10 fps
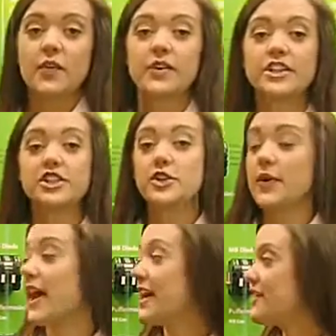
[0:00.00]
with
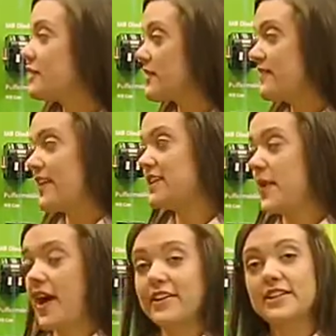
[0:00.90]
2- and 3-phase
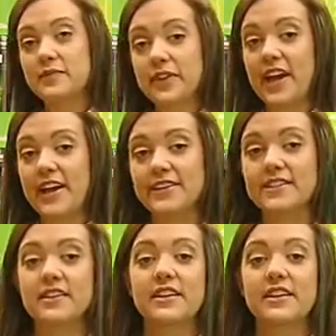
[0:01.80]
power supplies.